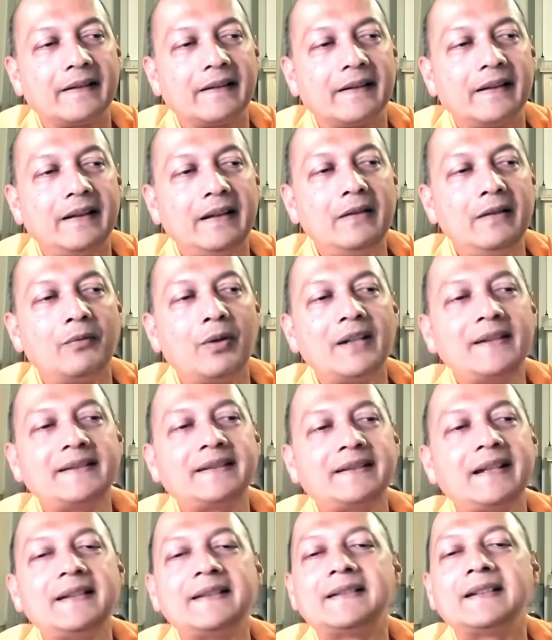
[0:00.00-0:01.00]
In one
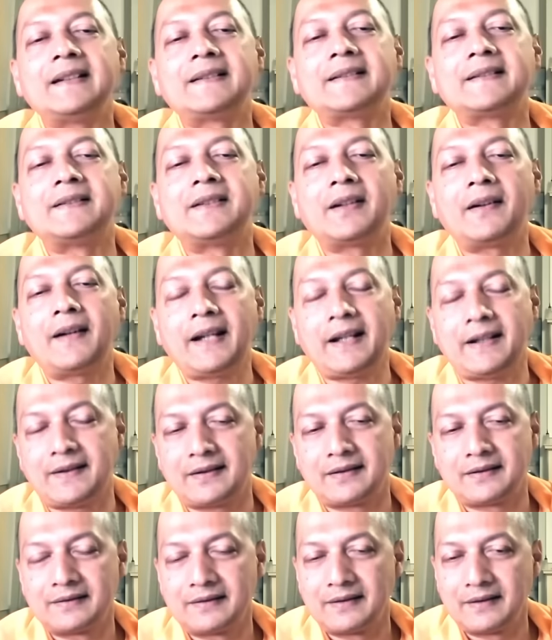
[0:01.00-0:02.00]
sense, it's
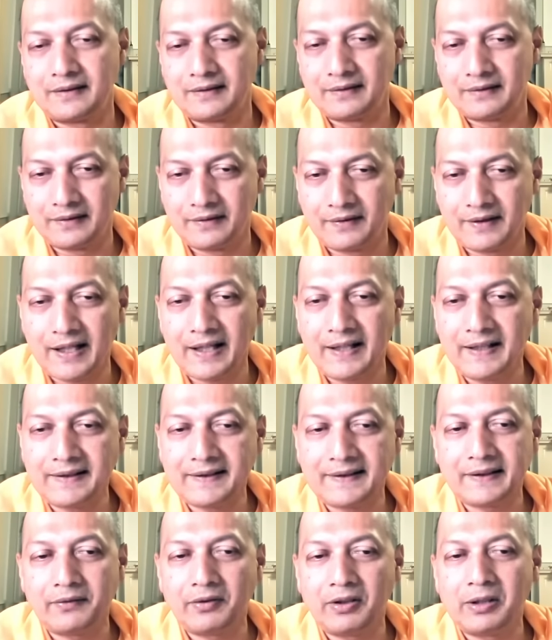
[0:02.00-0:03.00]
direct. The
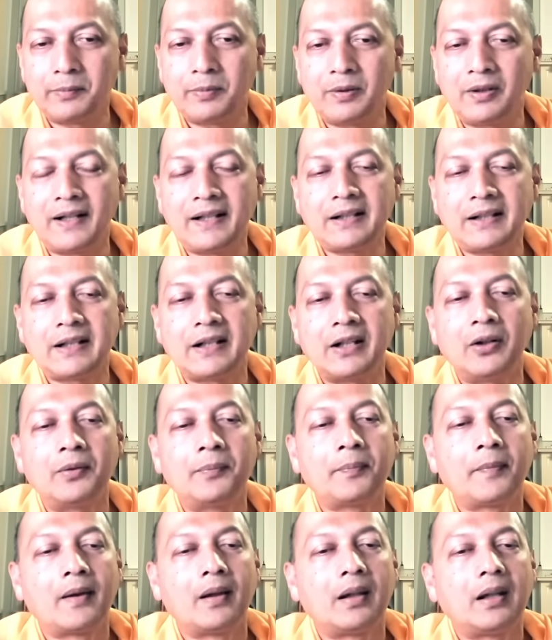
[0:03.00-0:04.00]
reality is available right now.
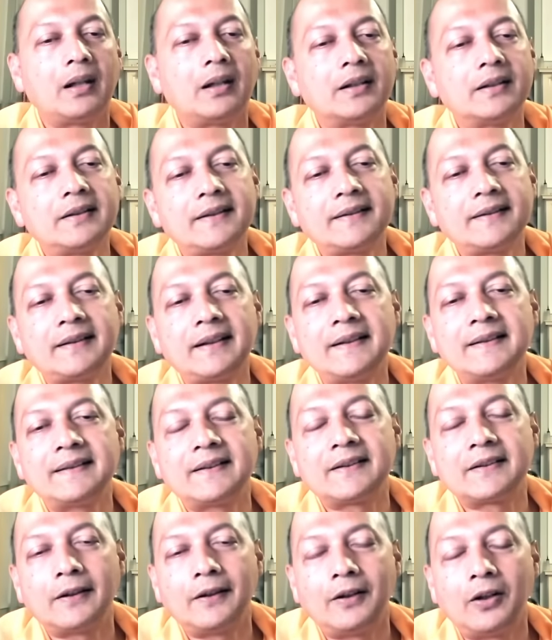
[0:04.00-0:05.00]
In another sense,
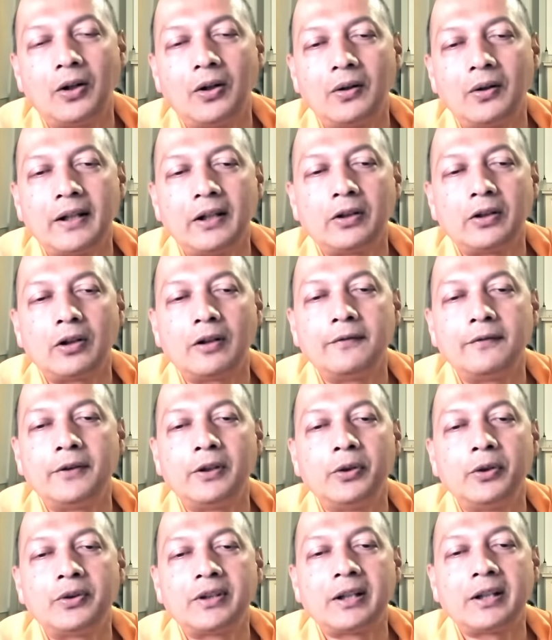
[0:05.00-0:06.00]
it's long and
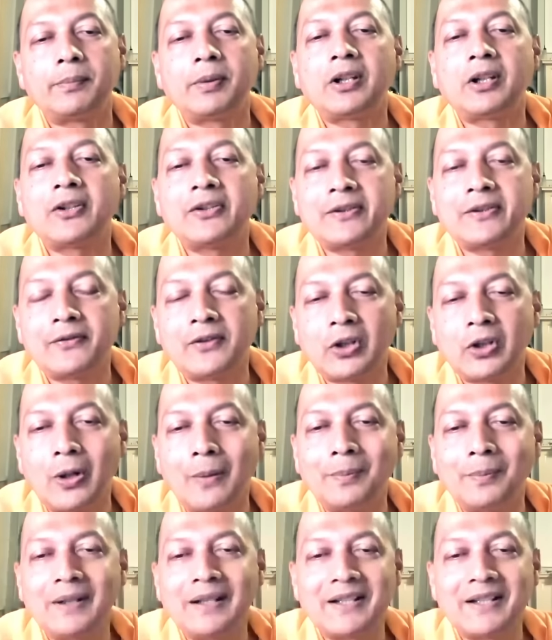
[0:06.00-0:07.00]
convoluted because of the
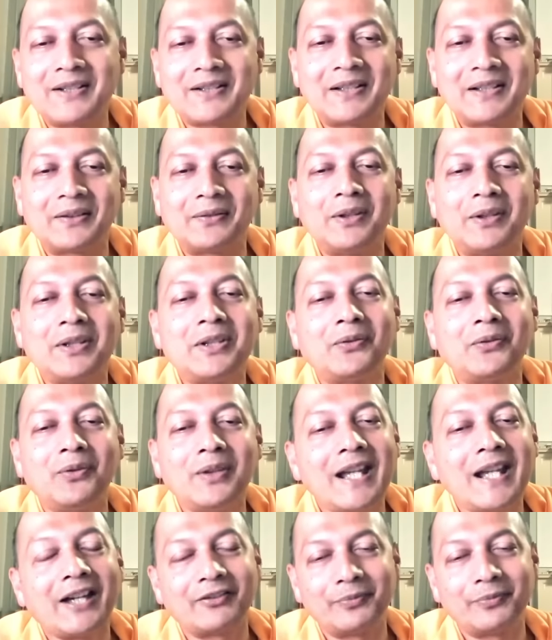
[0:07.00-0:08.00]
complications which
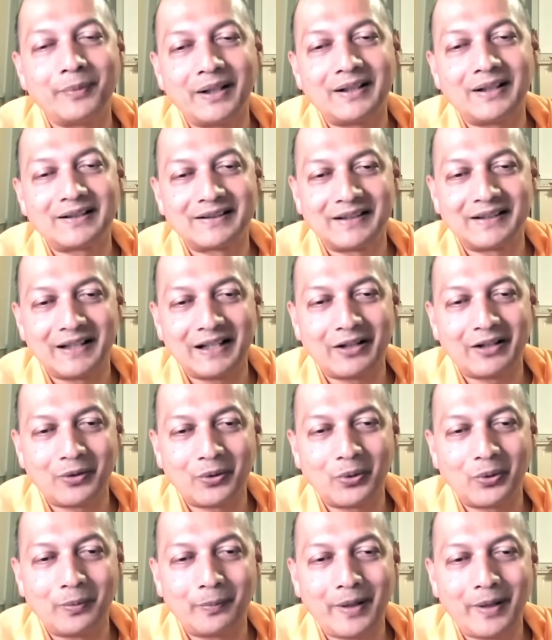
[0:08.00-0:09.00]
we have made in
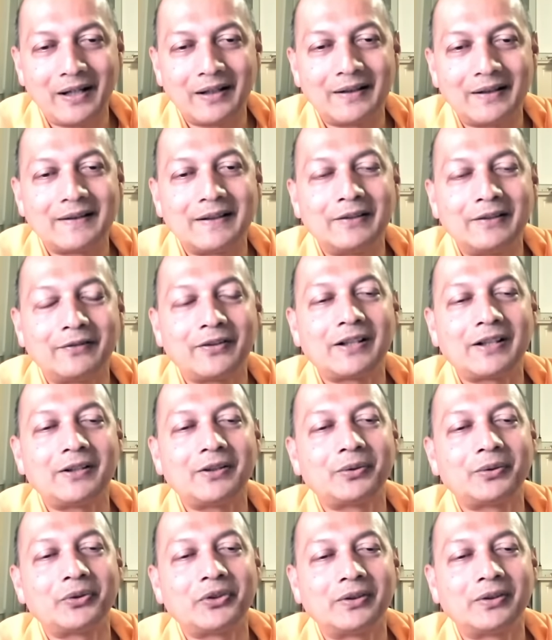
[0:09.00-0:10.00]
our own mind. It's
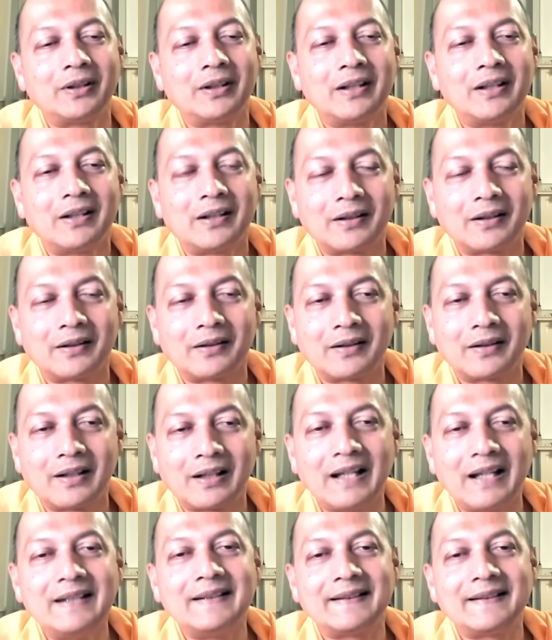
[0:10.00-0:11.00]
difficult to
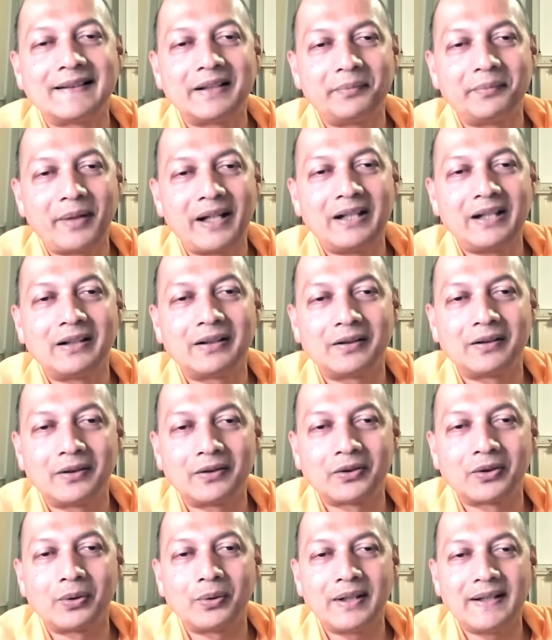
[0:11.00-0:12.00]
cleanse the mind
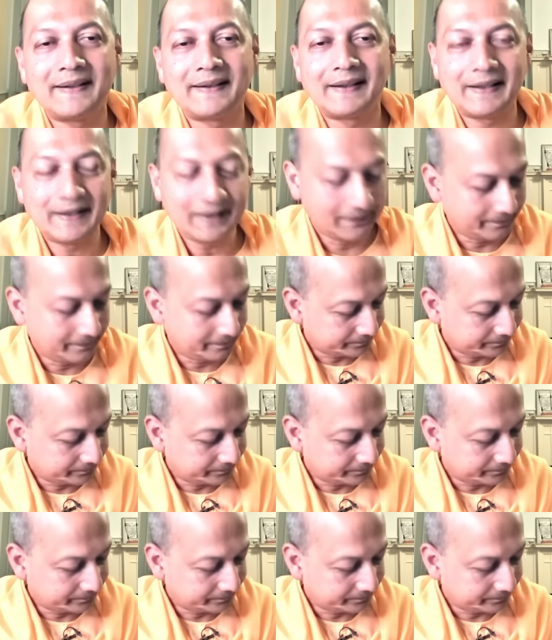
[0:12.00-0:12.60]
so easily.